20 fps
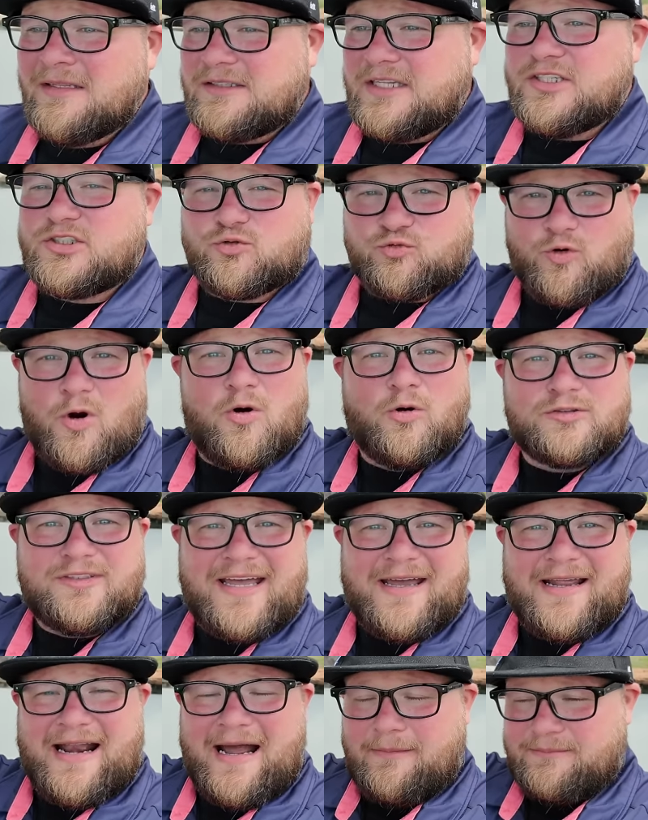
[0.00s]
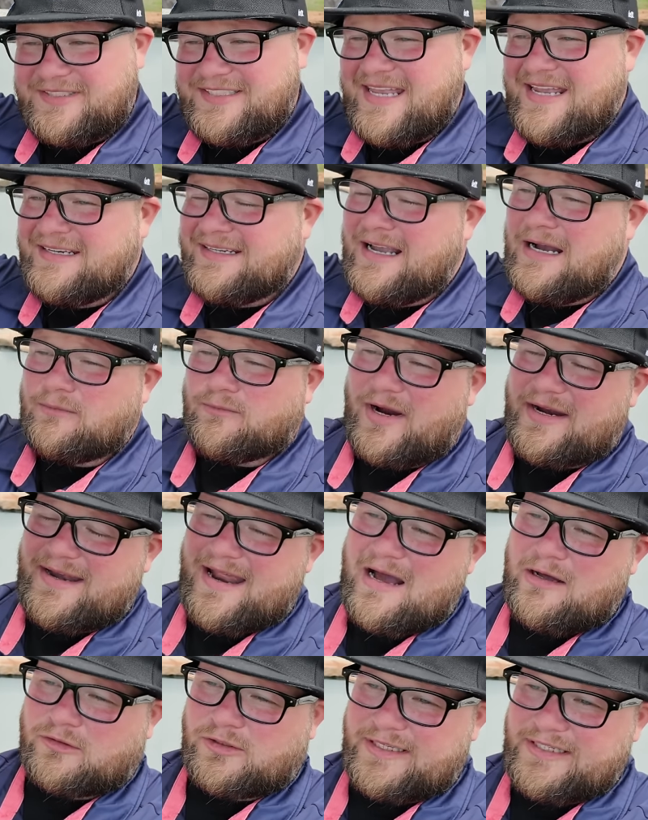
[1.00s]
This road that I'm standing on right
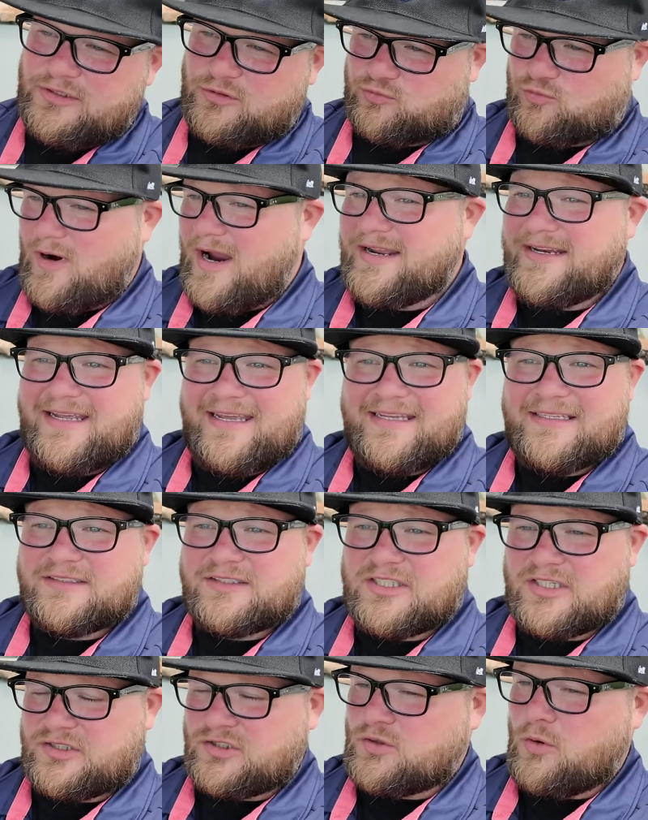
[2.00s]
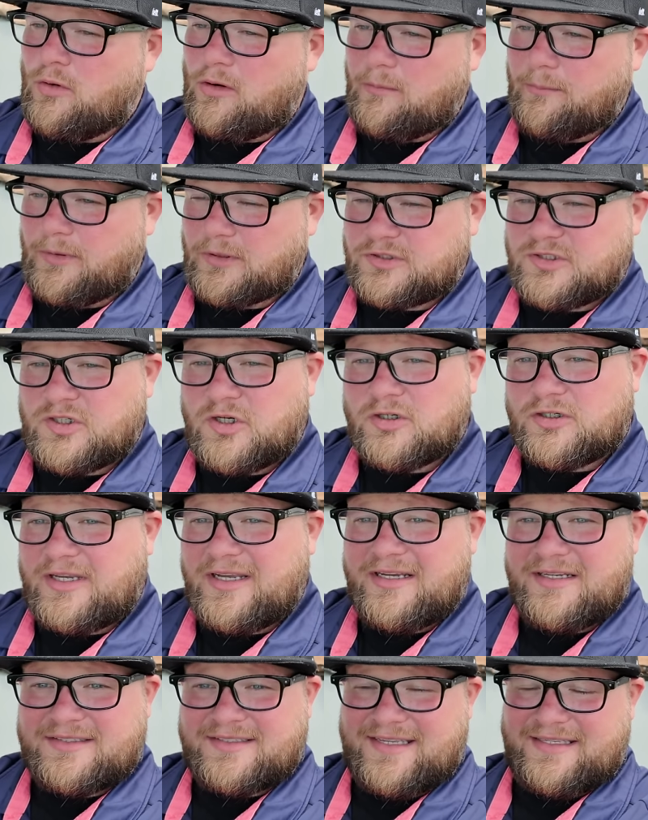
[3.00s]
now leads right into Storybook
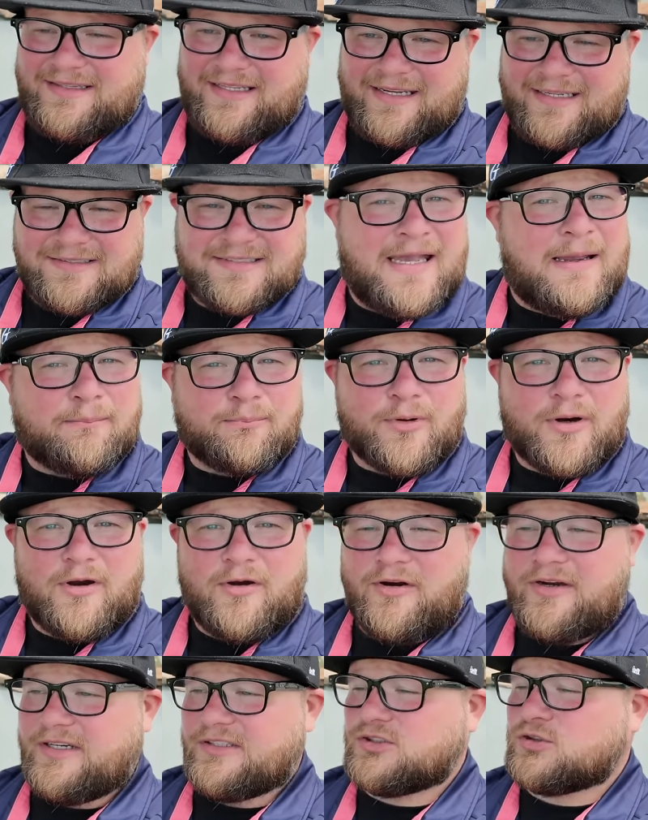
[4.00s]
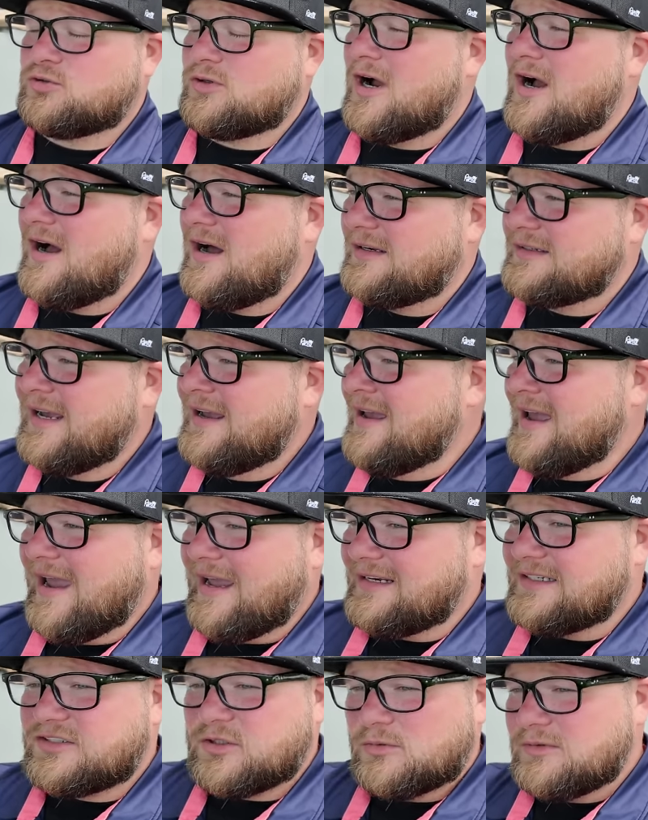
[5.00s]
Circus and the Contemporary and Tron
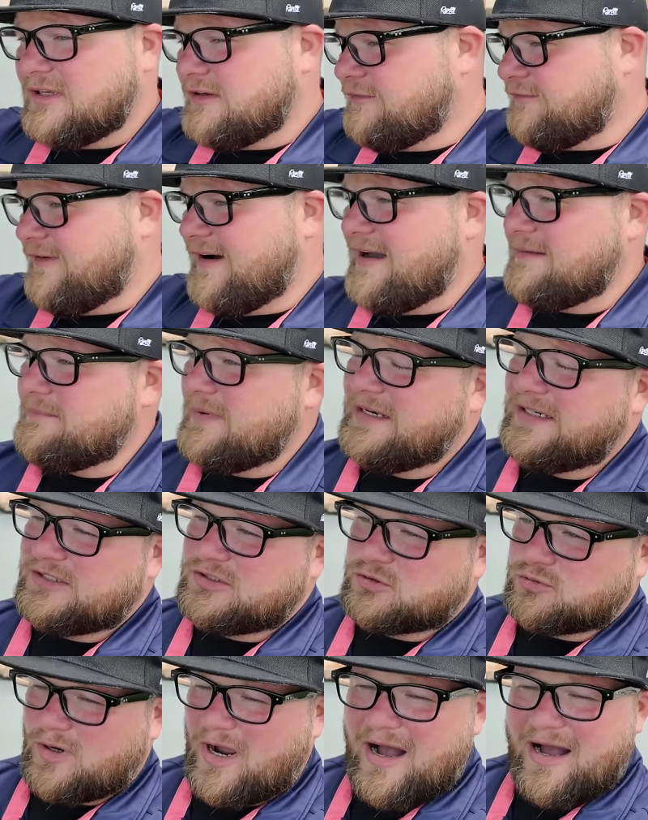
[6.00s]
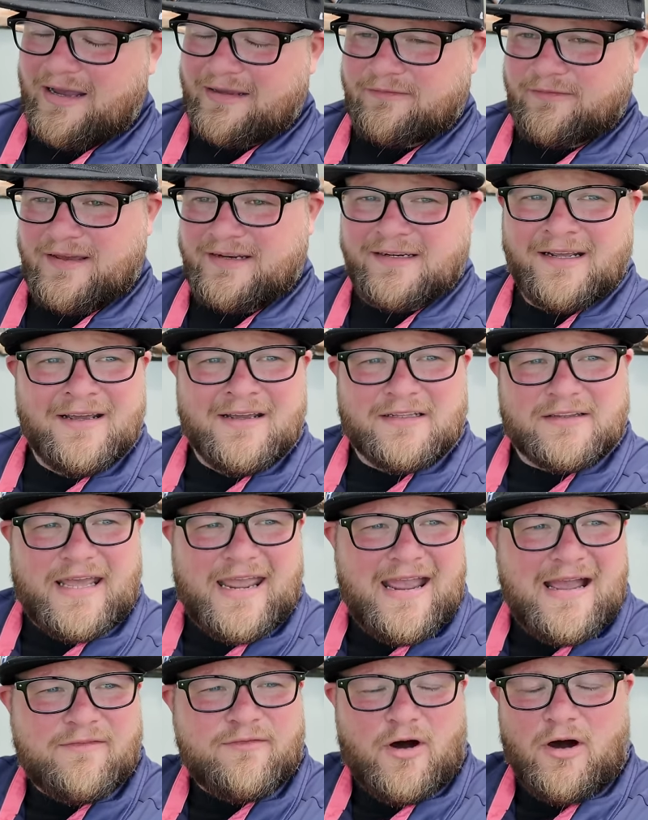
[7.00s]
and it's only a five minute drive and they
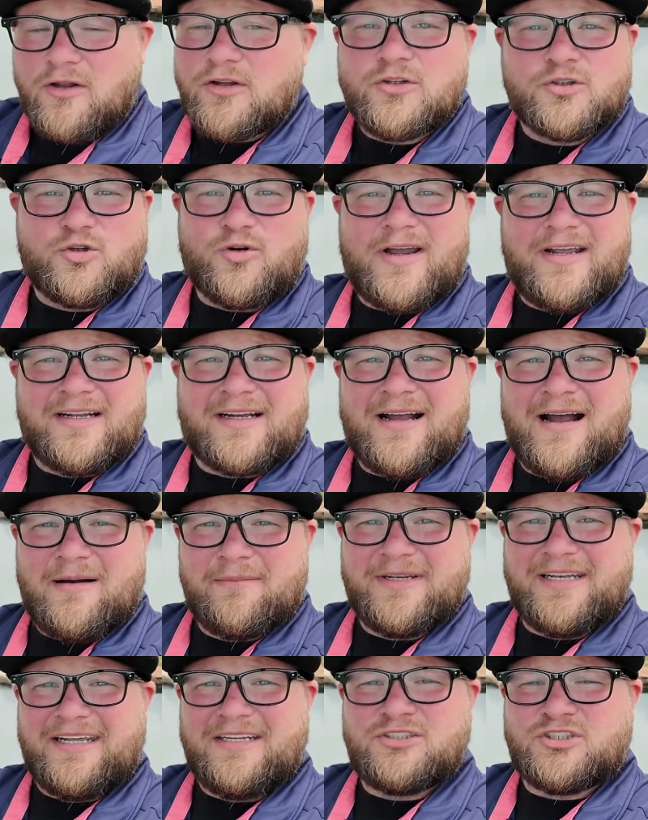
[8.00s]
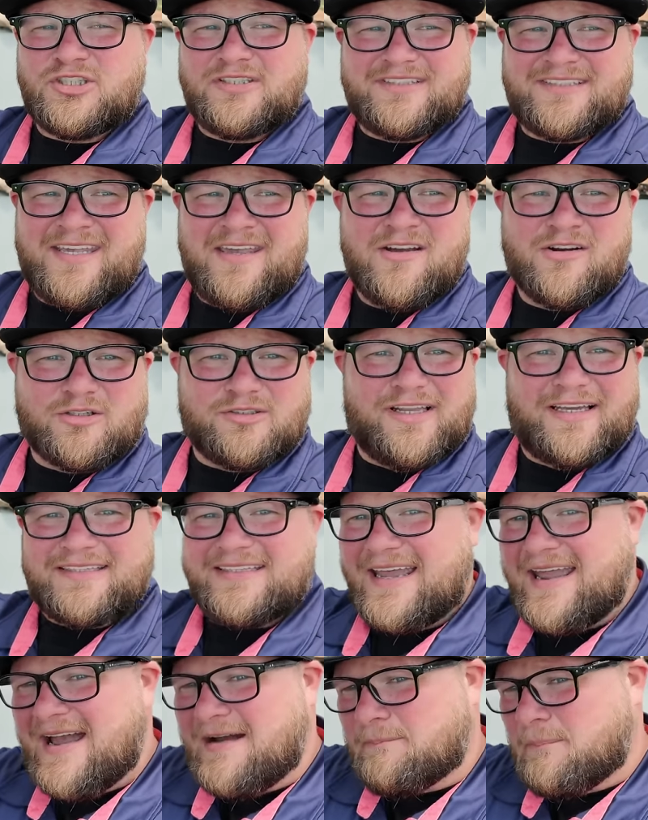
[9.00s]
have other great accommodations here like
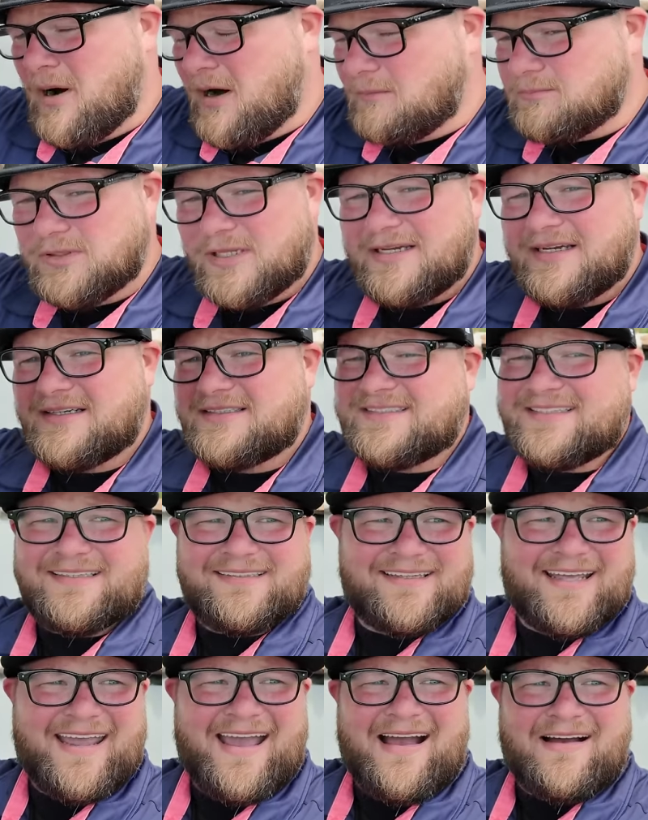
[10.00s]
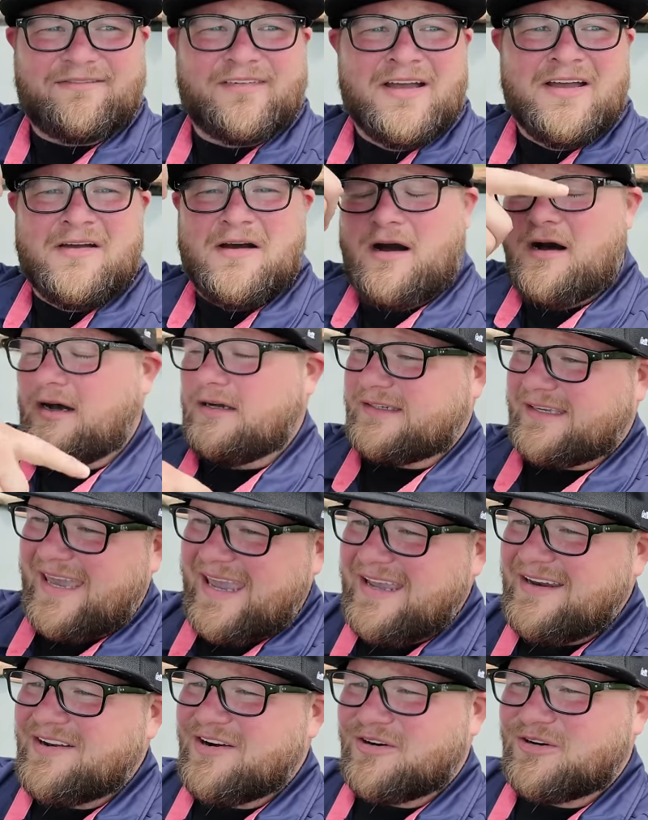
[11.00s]
they have Publix and they have uh,
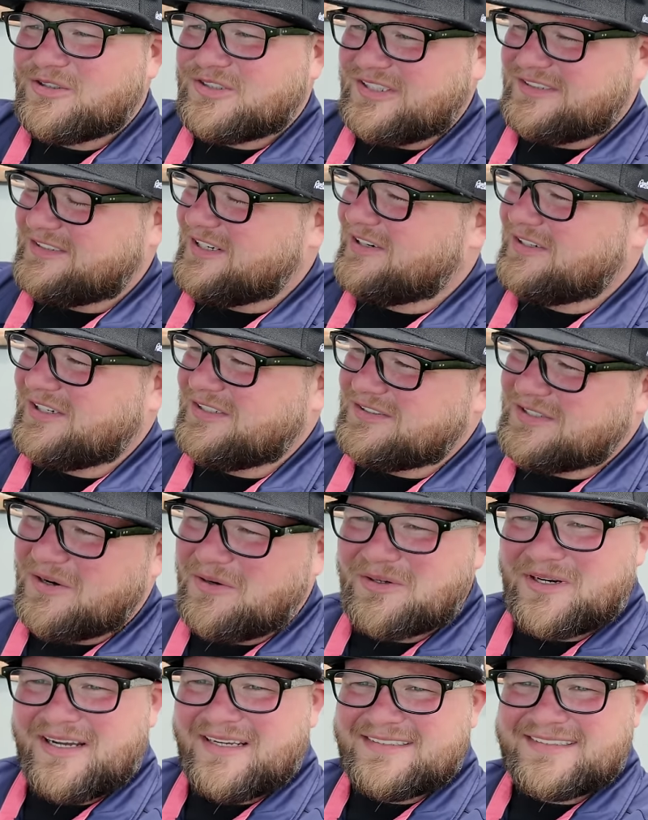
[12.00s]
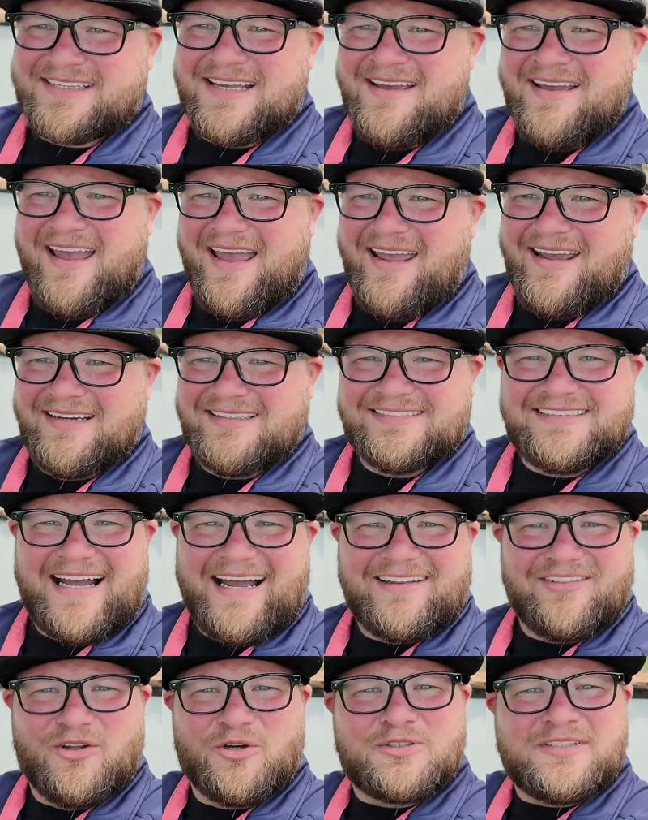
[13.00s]
Gators and Dunkin Donuts and
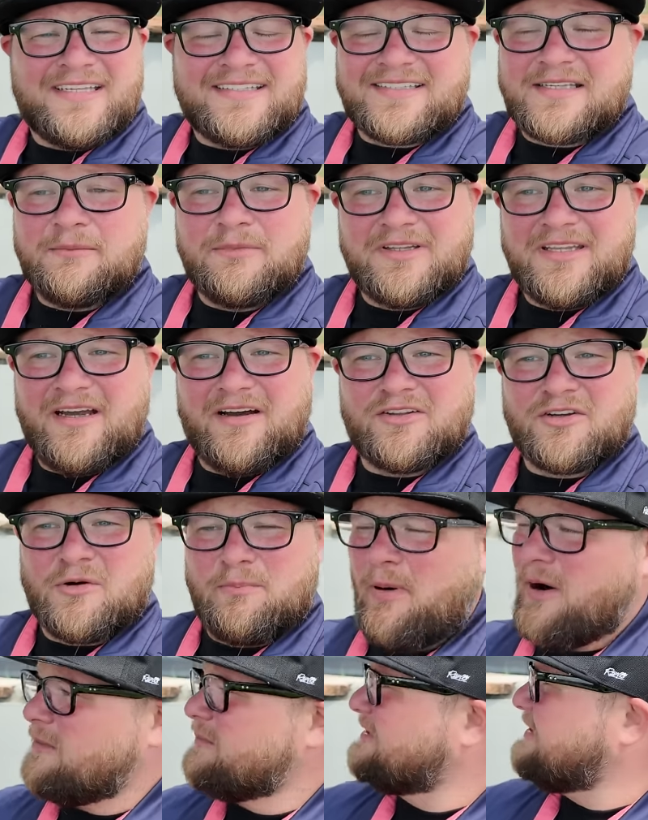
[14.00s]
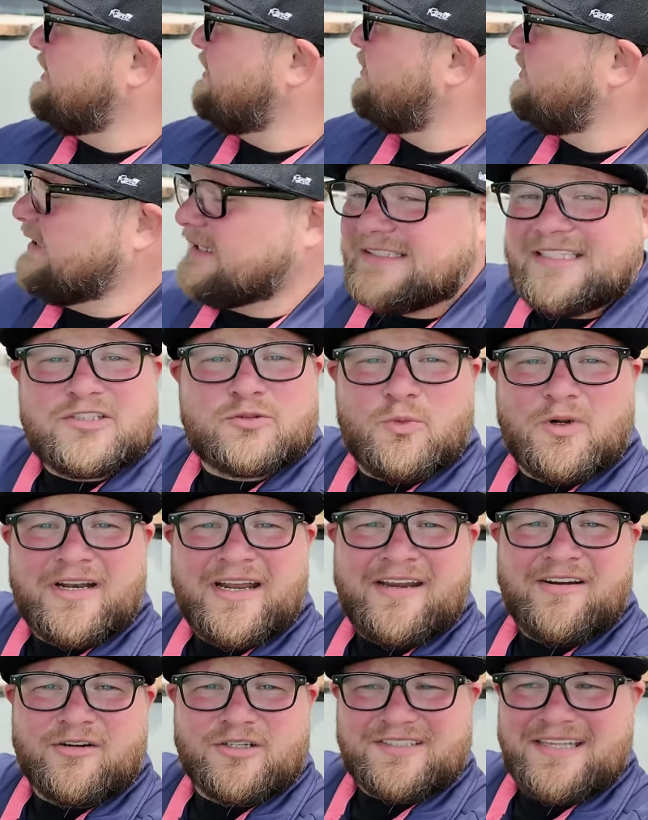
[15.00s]
I looked at some of the other apartments in the area like this one
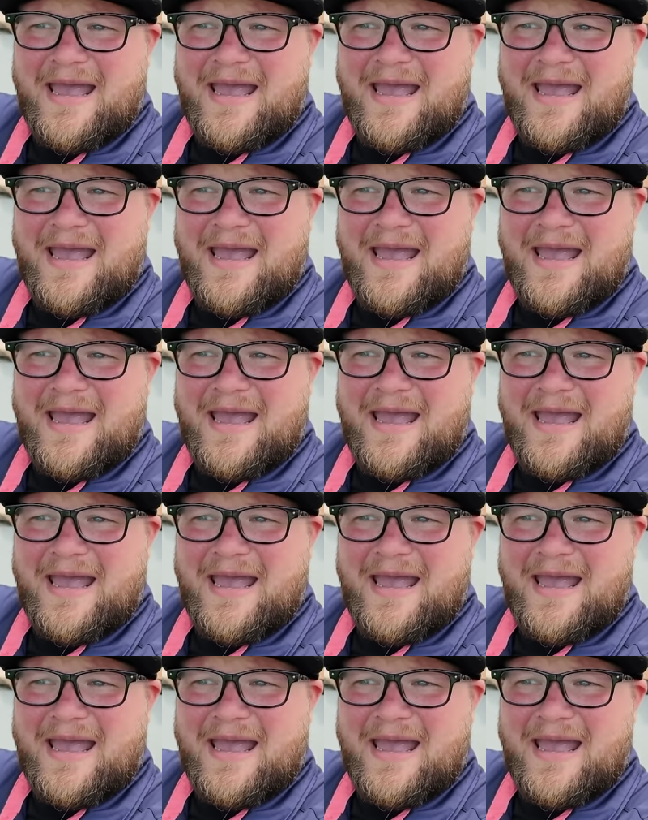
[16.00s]
here is